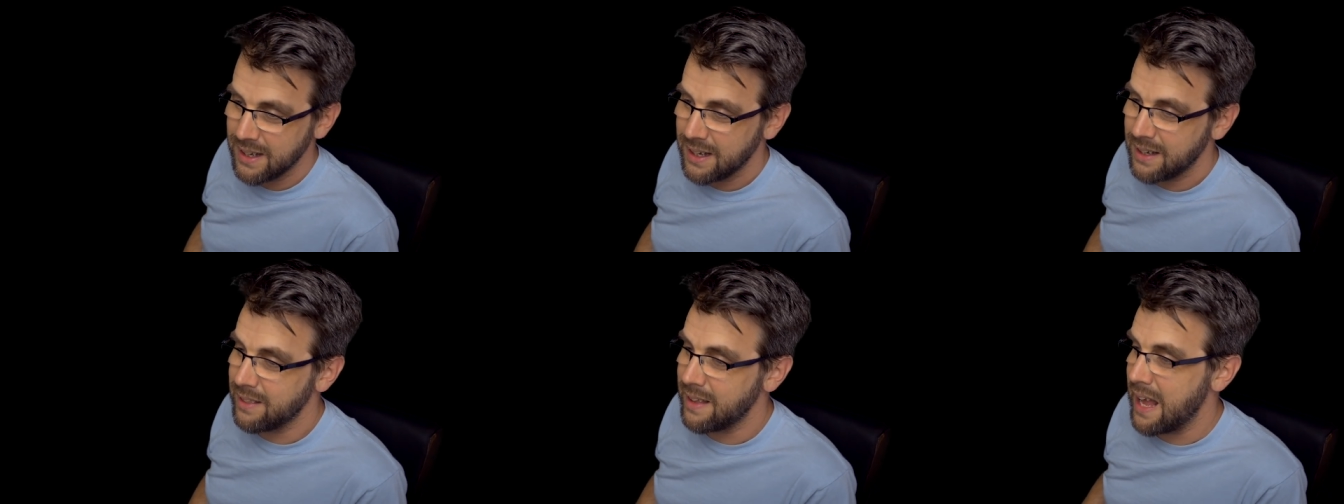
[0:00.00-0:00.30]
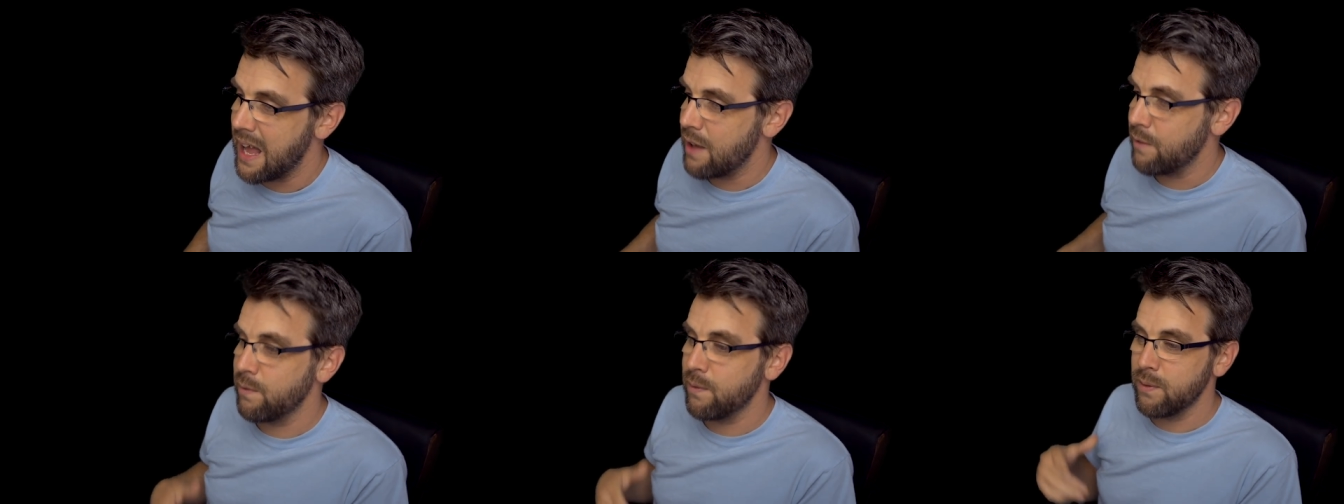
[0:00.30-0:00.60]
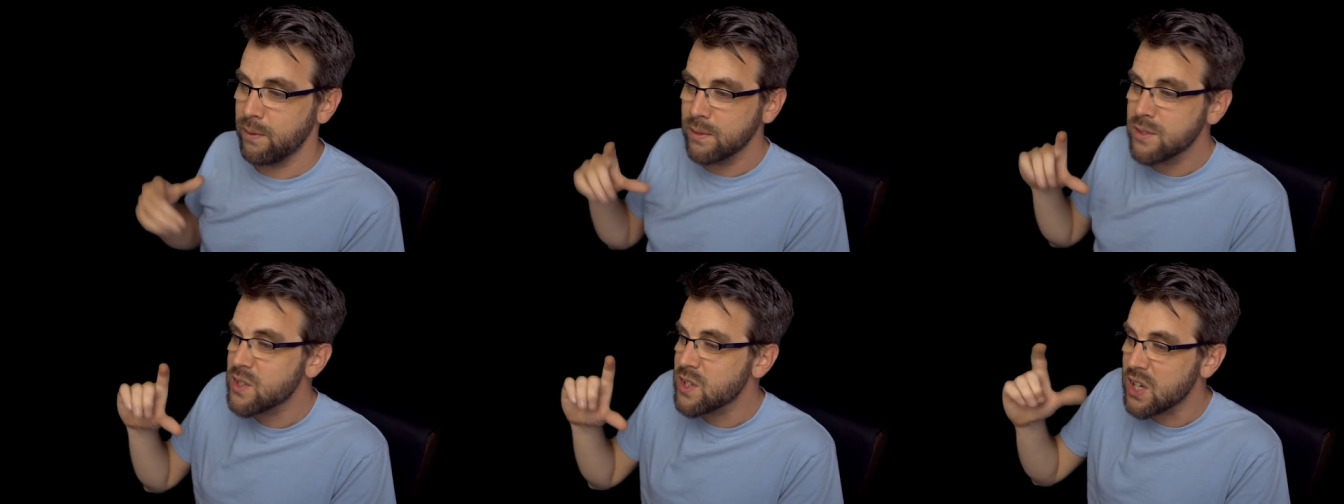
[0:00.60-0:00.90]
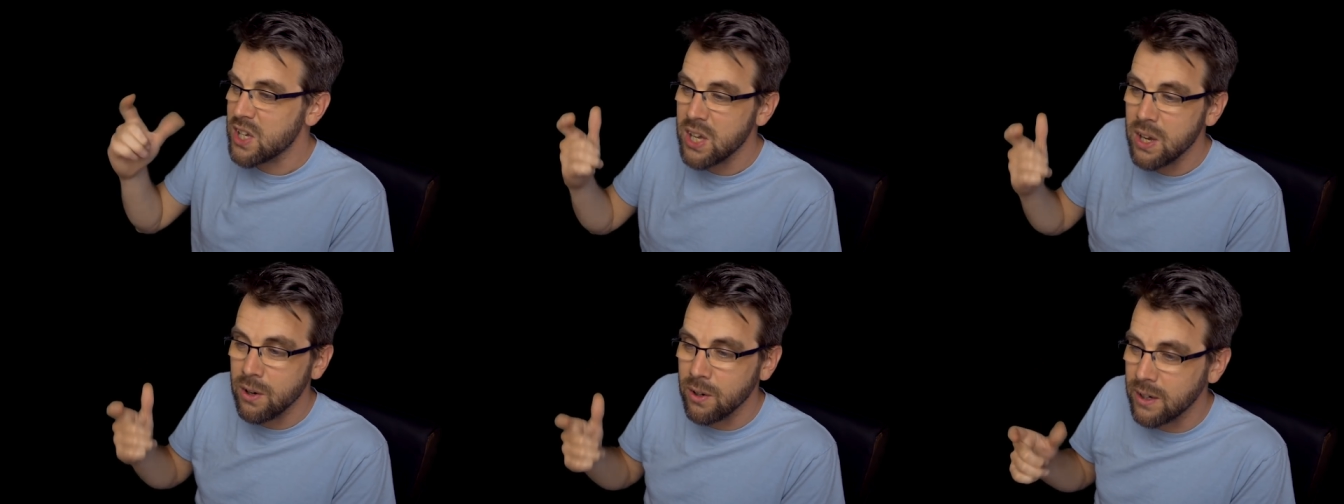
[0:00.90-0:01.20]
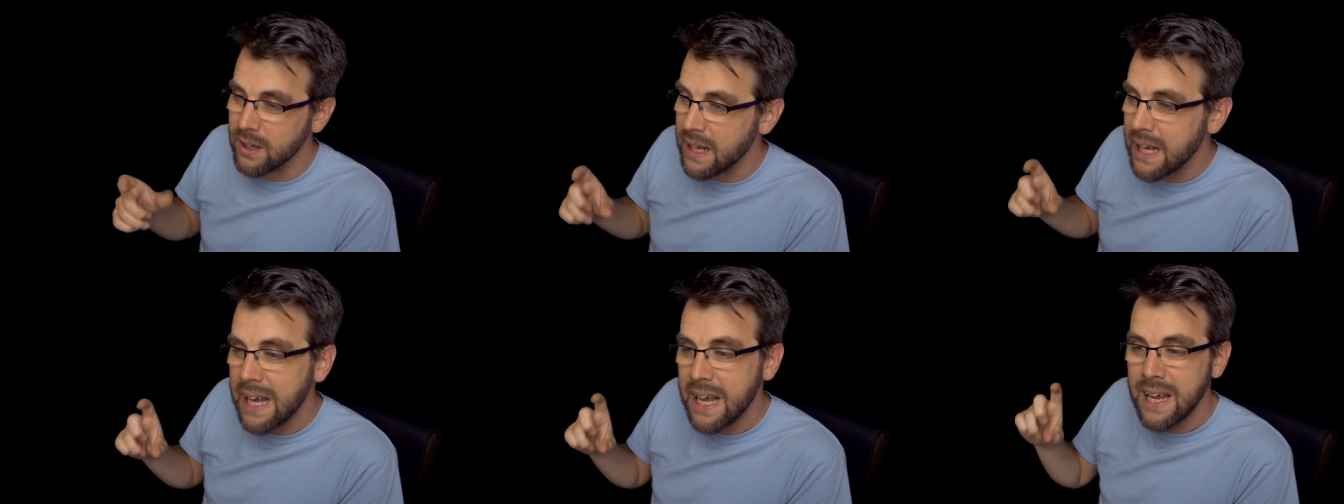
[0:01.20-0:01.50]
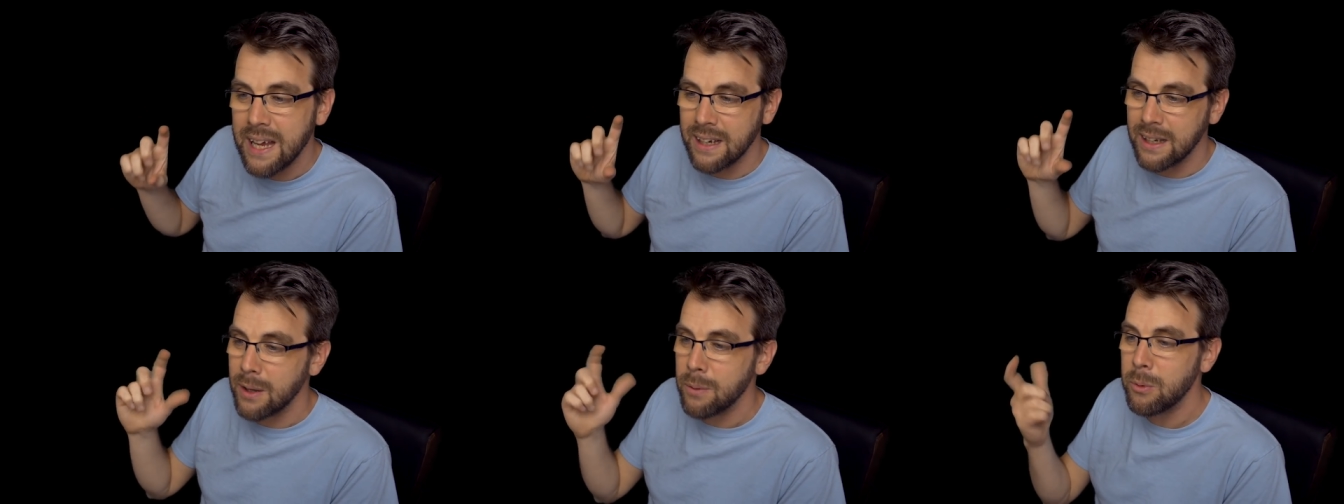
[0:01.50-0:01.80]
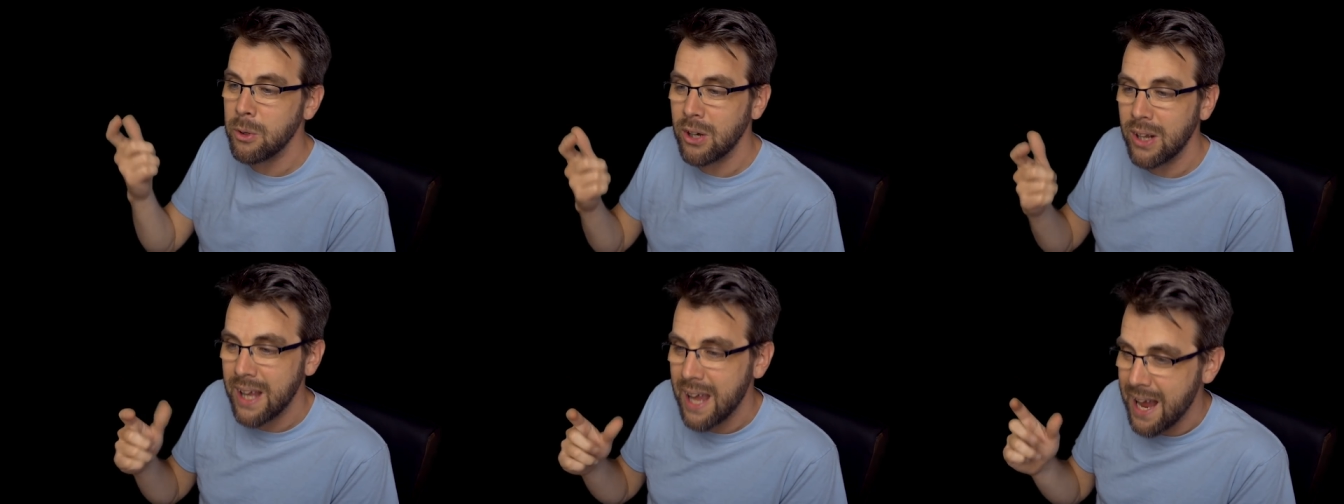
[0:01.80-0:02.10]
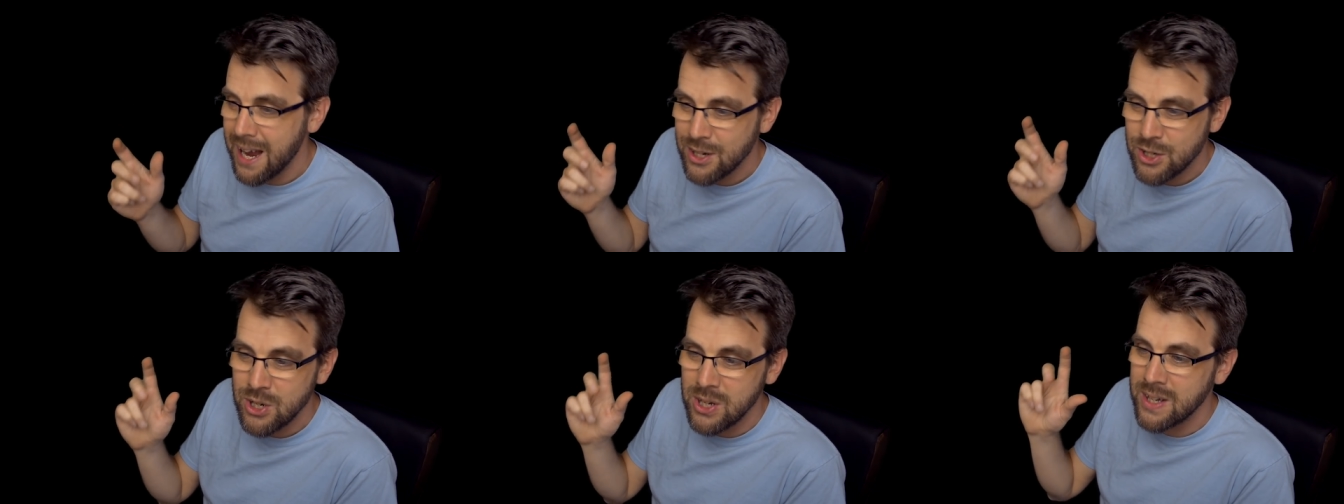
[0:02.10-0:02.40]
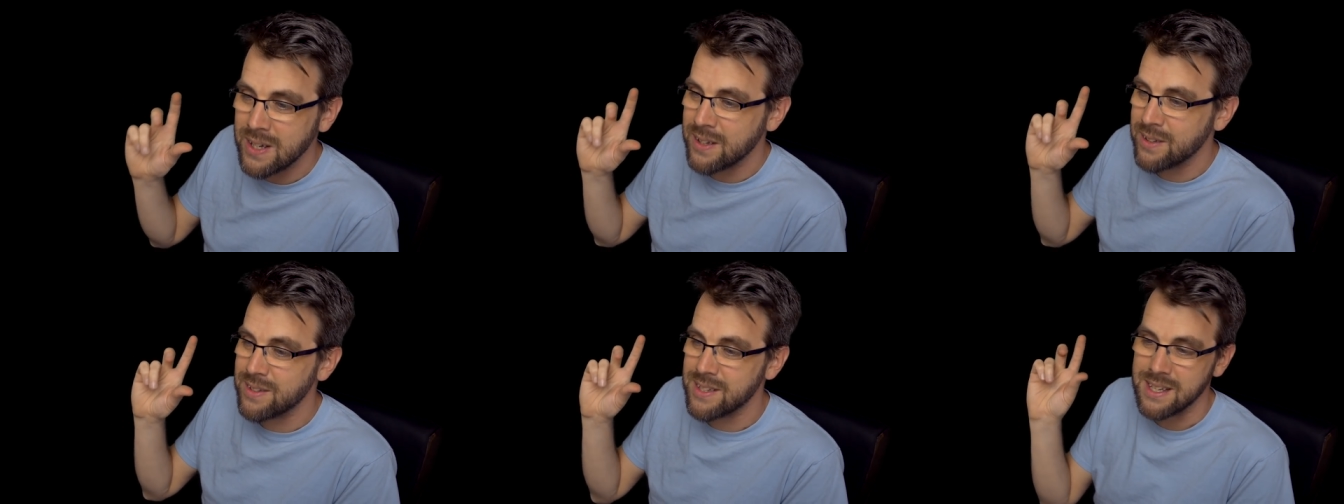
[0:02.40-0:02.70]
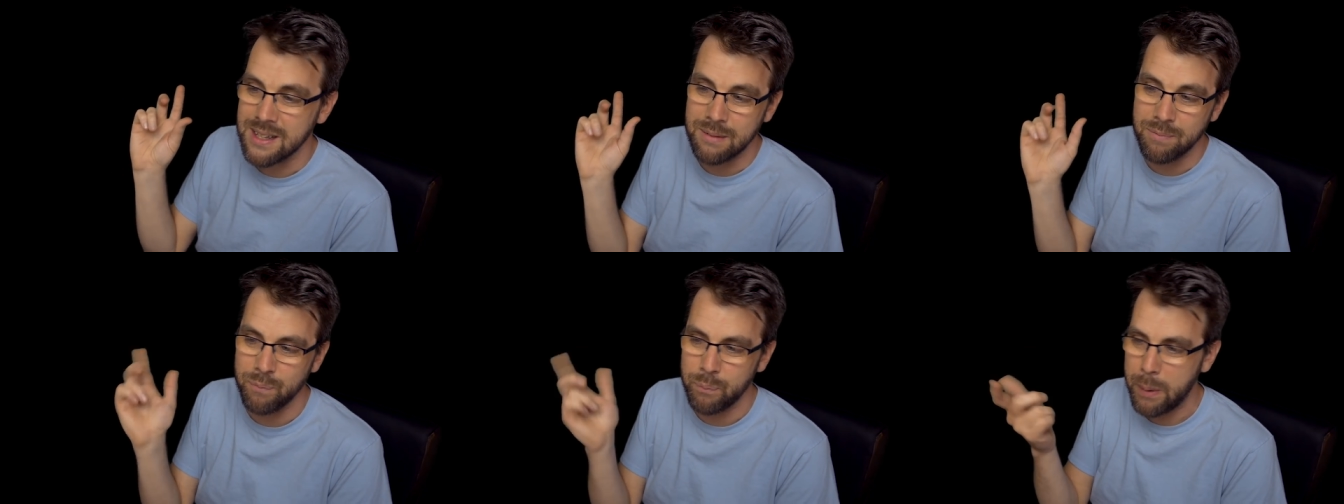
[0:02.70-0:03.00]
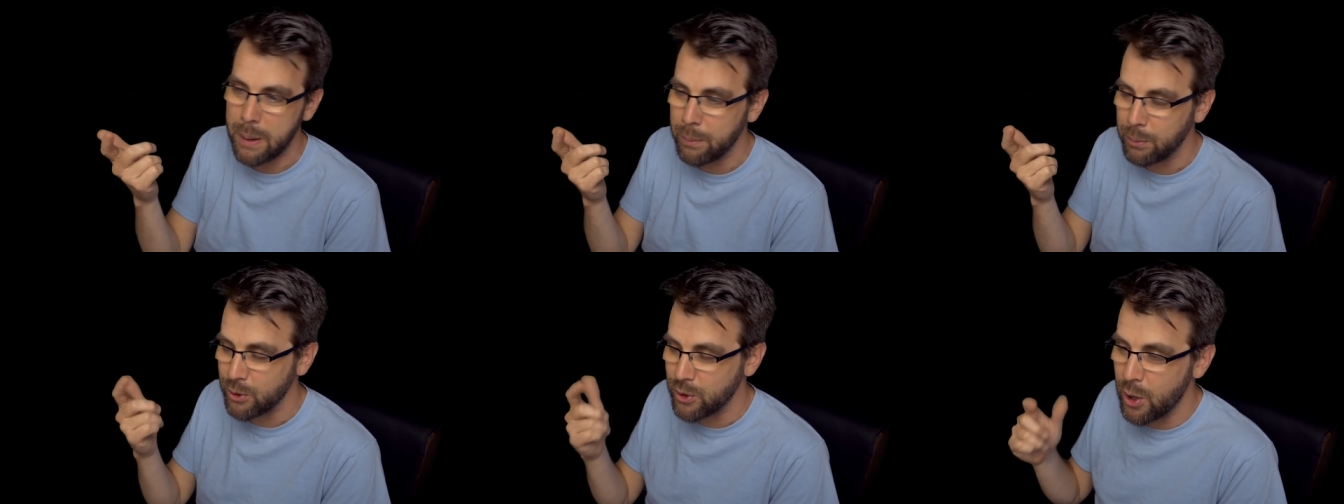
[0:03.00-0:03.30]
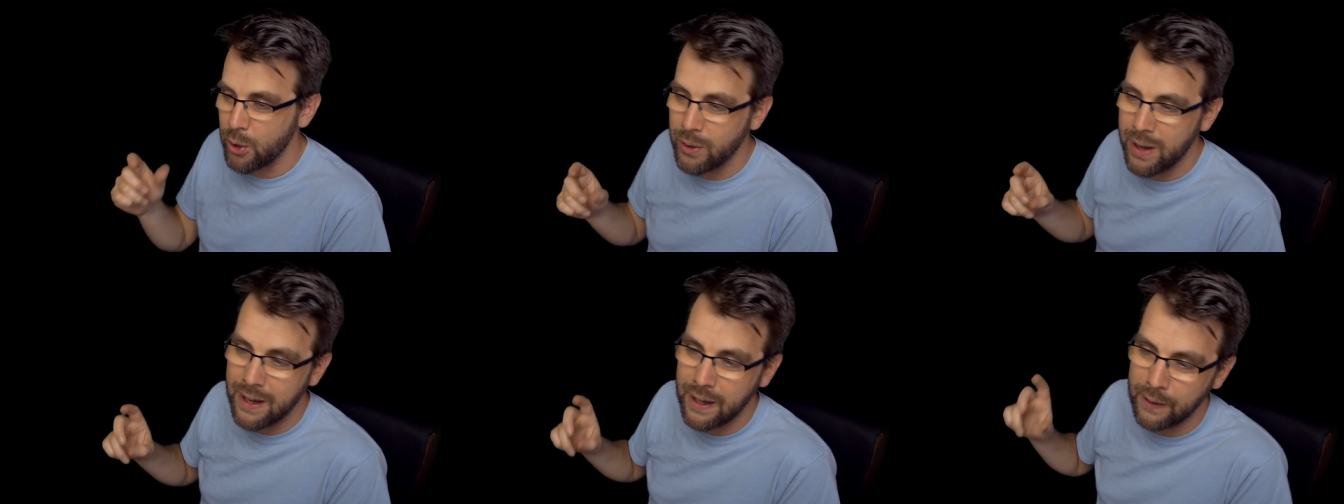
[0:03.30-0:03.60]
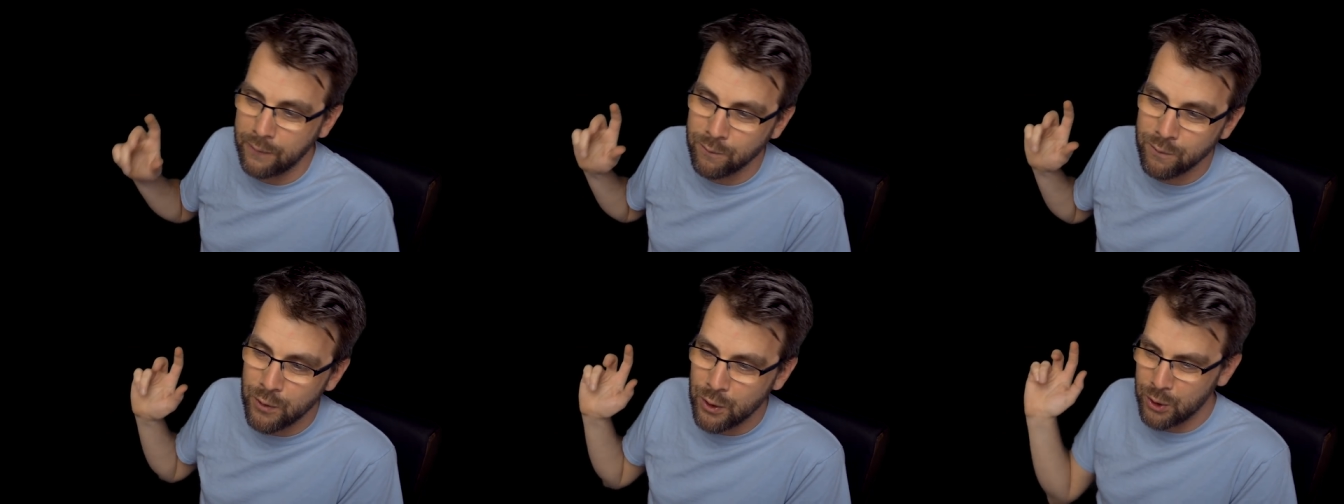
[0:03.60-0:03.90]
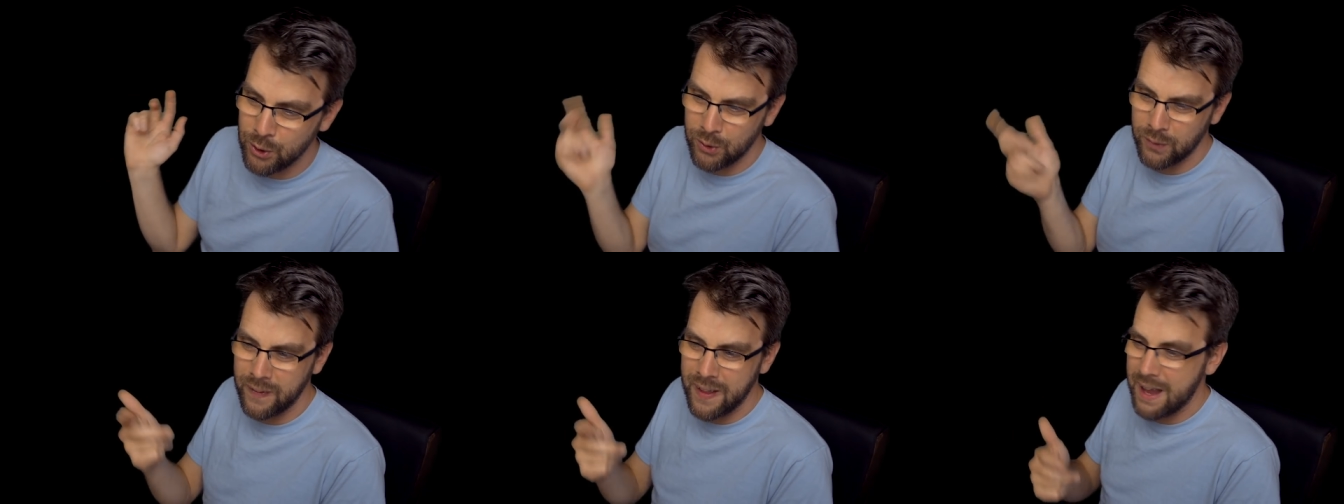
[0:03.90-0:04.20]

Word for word: And they have security and communications and people donating food.